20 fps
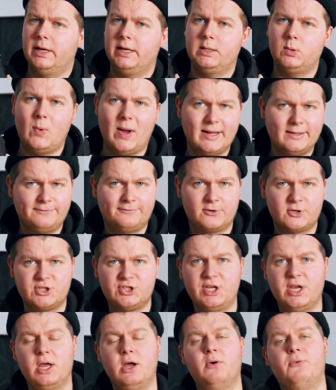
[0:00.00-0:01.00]
It went for
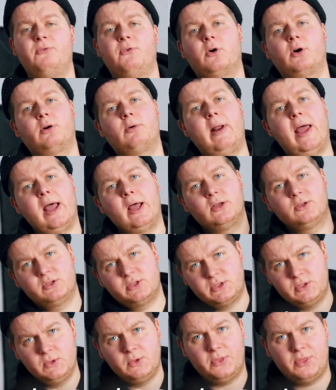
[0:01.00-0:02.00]
sale for around
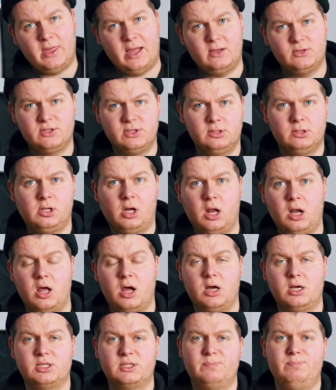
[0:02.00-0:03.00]

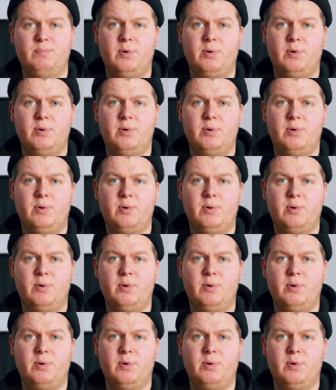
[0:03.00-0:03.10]
$2,000,